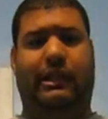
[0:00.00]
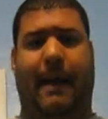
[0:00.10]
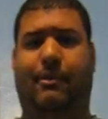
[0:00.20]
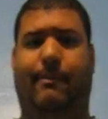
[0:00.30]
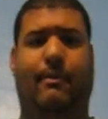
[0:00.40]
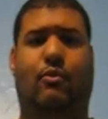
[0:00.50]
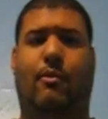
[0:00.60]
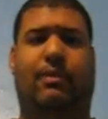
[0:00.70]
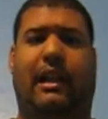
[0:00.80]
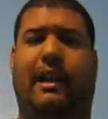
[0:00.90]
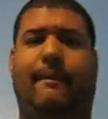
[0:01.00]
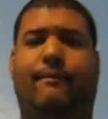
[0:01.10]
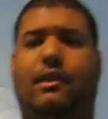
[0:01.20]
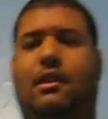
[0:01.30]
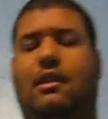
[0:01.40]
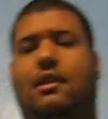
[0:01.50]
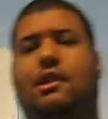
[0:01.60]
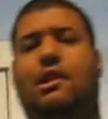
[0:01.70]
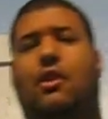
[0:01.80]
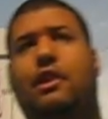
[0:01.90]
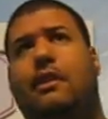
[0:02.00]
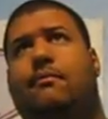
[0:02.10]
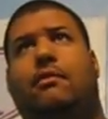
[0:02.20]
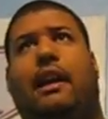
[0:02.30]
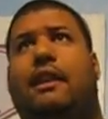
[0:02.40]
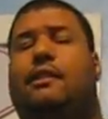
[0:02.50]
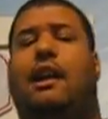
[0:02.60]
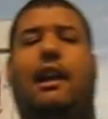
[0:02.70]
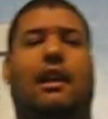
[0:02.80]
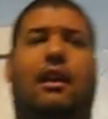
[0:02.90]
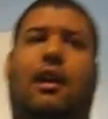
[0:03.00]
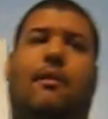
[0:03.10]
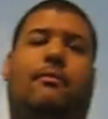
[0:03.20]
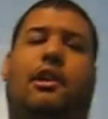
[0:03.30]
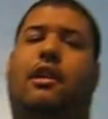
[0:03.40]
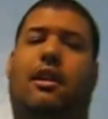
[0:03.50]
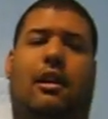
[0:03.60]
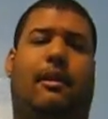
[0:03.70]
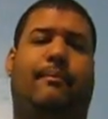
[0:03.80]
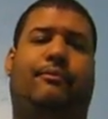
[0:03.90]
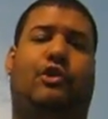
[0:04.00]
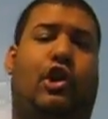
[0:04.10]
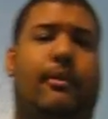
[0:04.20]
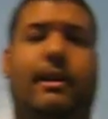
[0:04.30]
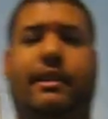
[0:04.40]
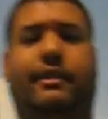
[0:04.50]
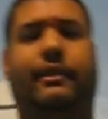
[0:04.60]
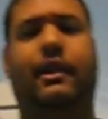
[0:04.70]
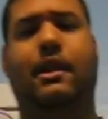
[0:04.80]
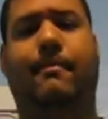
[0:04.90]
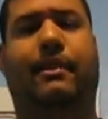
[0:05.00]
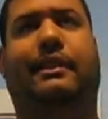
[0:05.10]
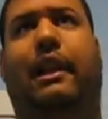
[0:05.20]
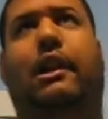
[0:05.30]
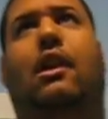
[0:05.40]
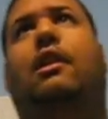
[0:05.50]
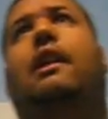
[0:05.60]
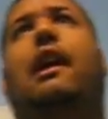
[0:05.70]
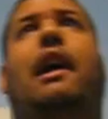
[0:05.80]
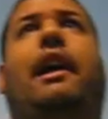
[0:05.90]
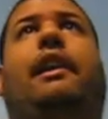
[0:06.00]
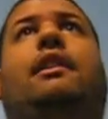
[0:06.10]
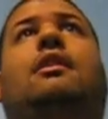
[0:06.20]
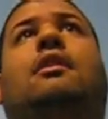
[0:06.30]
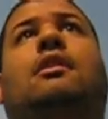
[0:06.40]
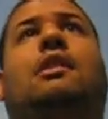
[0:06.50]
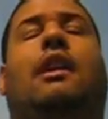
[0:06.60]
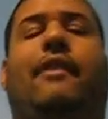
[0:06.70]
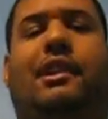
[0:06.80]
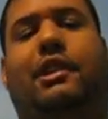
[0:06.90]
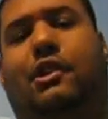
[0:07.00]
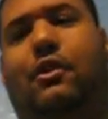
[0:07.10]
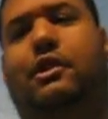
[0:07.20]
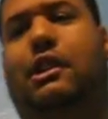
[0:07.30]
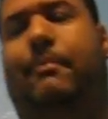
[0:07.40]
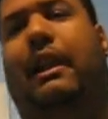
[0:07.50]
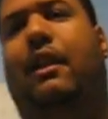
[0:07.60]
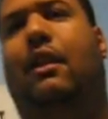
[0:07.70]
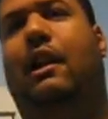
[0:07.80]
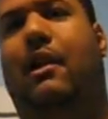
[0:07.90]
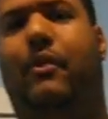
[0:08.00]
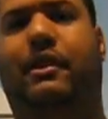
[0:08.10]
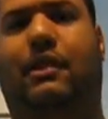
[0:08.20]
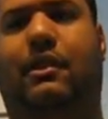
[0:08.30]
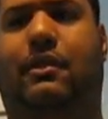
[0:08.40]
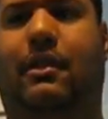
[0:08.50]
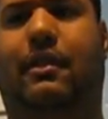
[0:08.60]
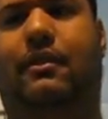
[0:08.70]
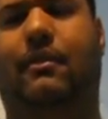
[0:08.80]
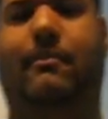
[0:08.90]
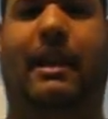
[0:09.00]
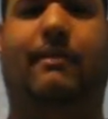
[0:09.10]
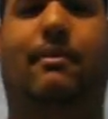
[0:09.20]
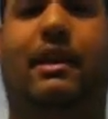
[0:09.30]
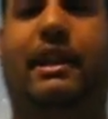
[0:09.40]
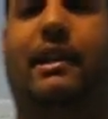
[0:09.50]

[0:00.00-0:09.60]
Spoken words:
types of people will play. You know, like I said, tournaments, sell it online. Eventually, of course, you can play it online once it's make money